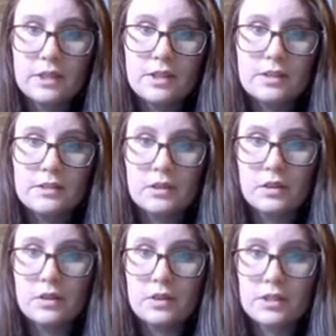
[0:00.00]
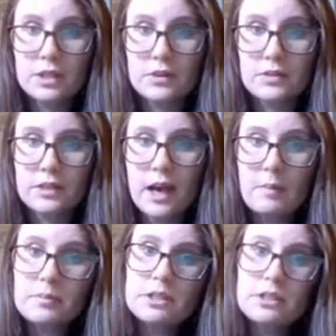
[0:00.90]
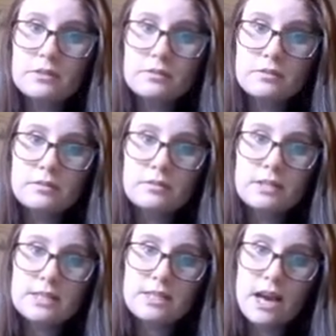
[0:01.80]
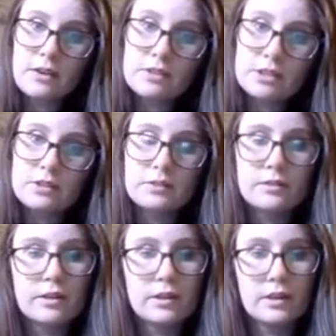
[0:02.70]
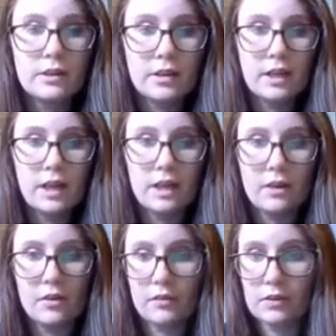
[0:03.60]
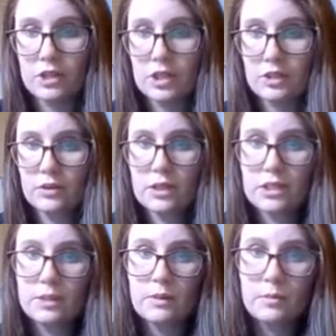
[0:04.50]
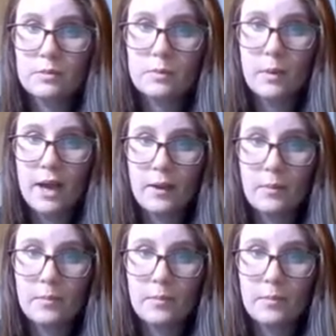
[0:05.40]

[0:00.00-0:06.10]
So you'll notice it goes up 2, down 2, and over 2 each way.